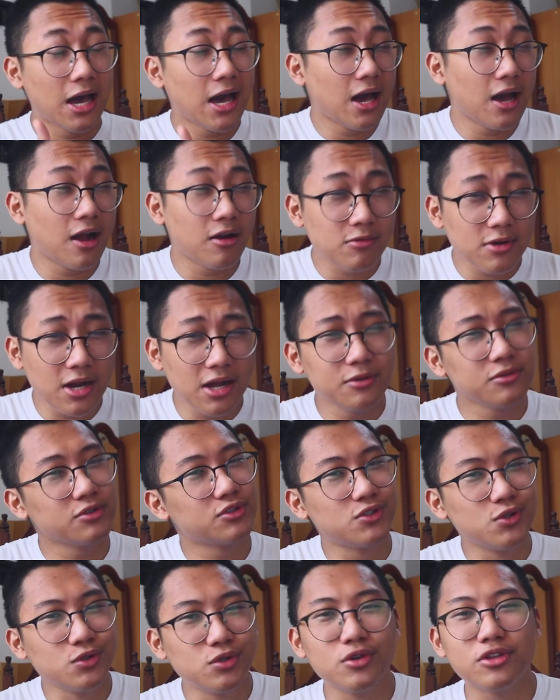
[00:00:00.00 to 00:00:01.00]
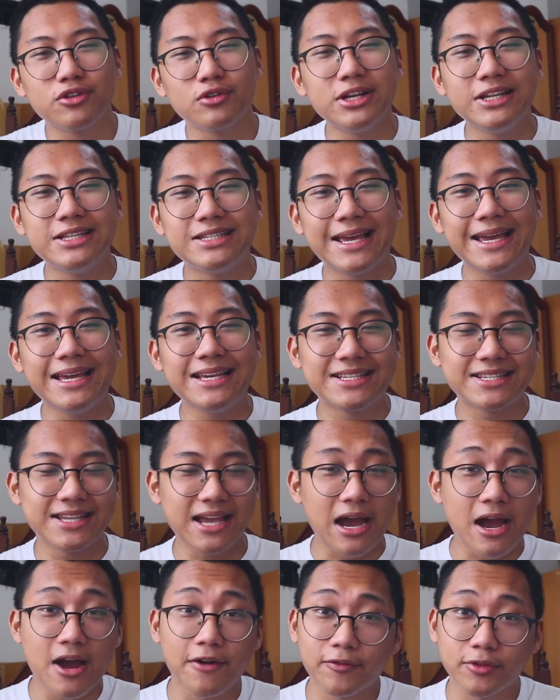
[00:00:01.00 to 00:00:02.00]
around 2 to 3 days
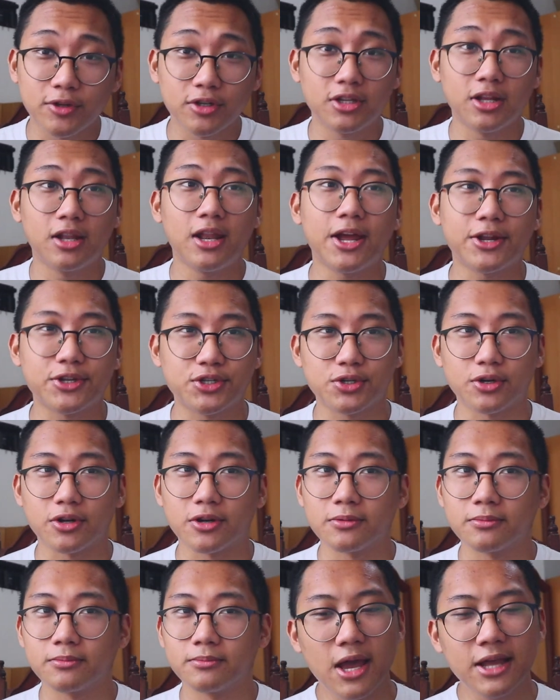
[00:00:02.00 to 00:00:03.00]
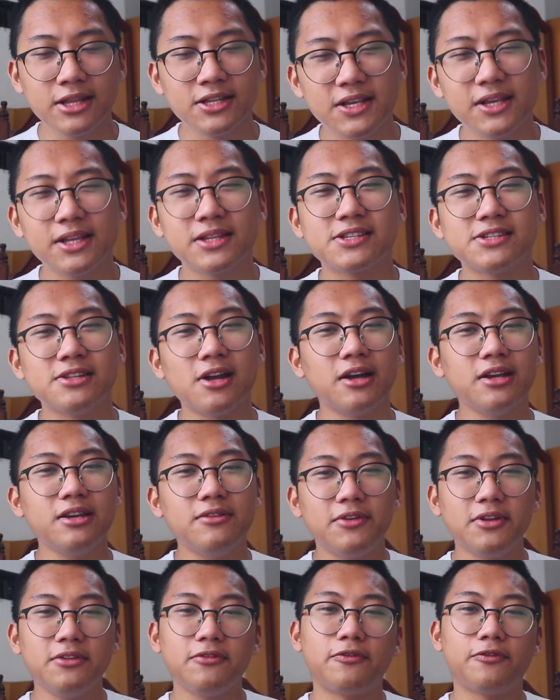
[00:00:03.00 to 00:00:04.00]
after the lecture. And it's not
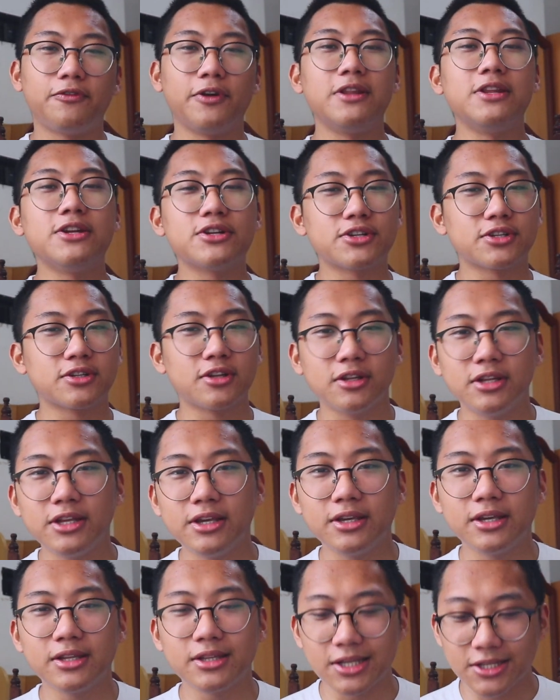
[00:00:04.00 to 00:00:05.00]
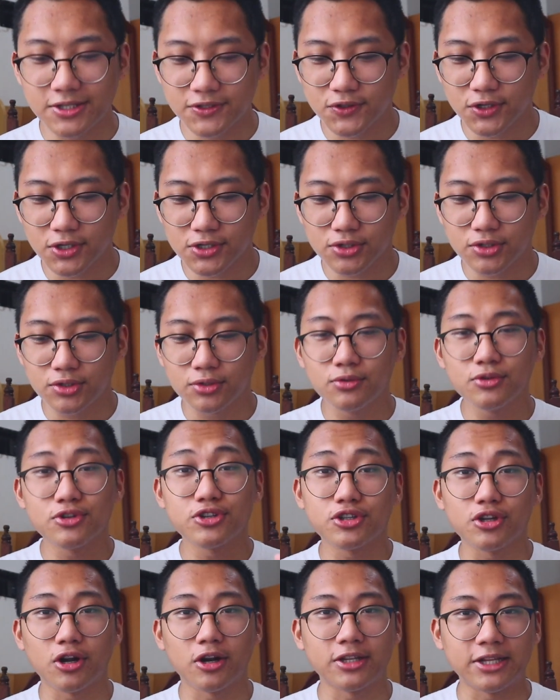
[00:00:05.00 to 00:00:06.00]
even finish studying it, it's just to
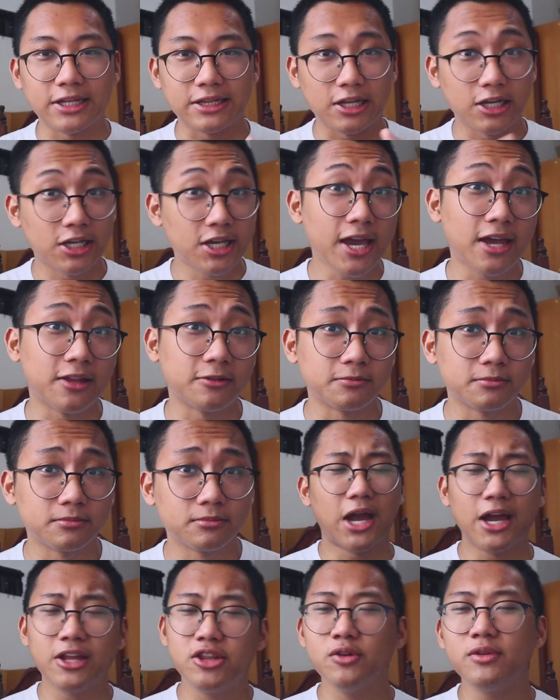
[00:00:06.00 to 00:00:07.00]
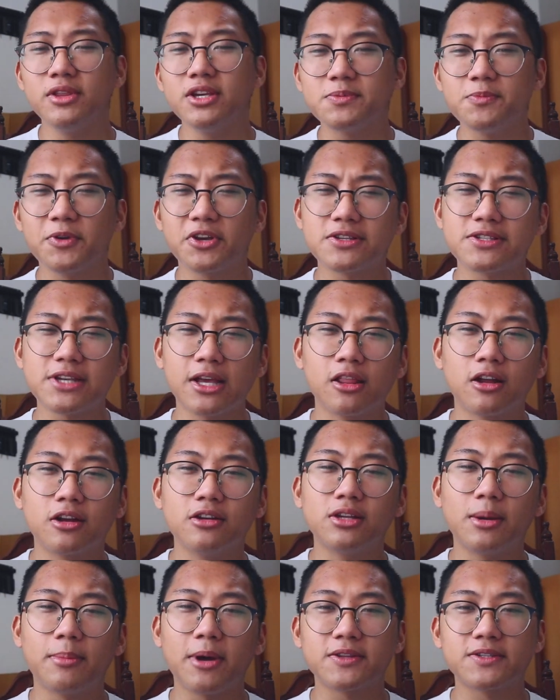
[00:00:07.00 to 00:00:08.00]
start it again. I do this because I
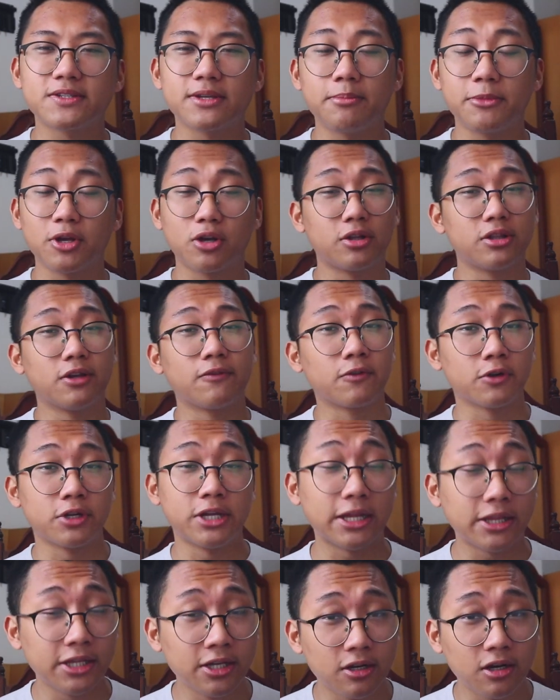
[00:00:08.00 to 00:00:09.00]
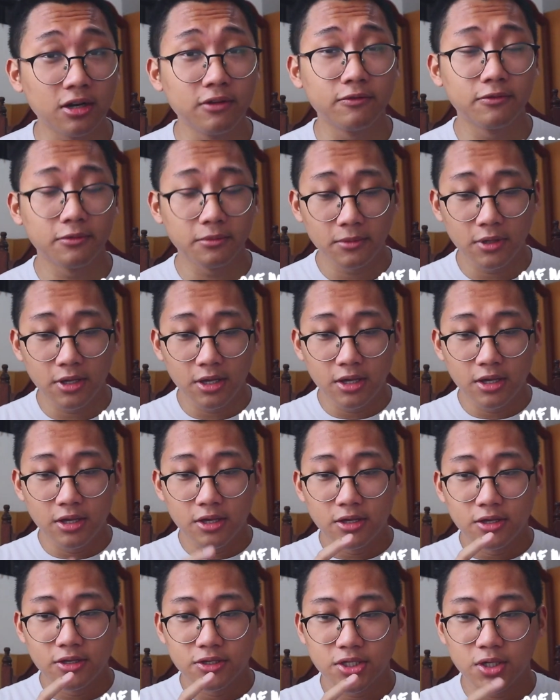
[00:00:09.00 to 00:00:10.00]
learned about something called the forgetting curve.
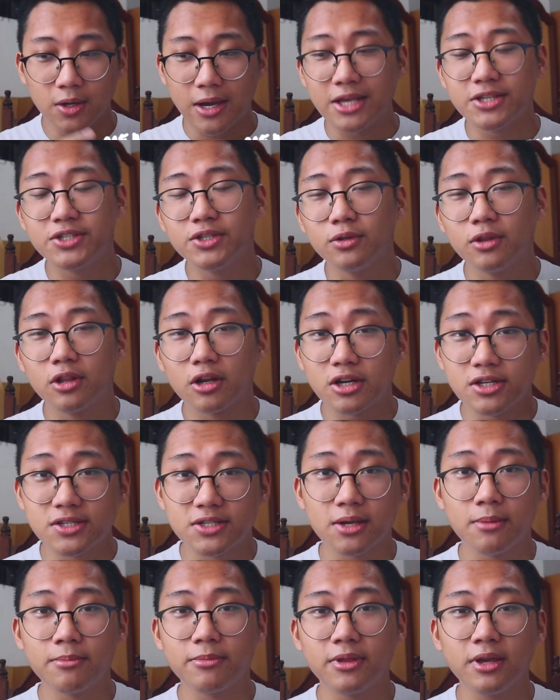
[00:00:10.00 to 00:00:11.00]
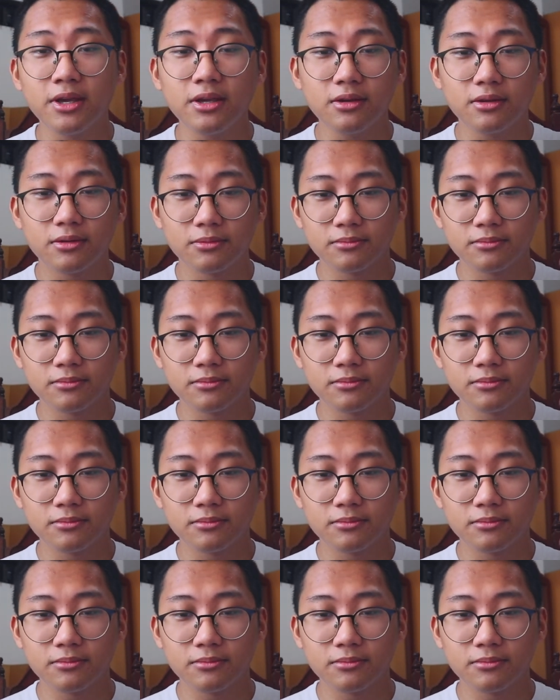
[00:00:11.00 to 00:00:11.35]
So as you learn something,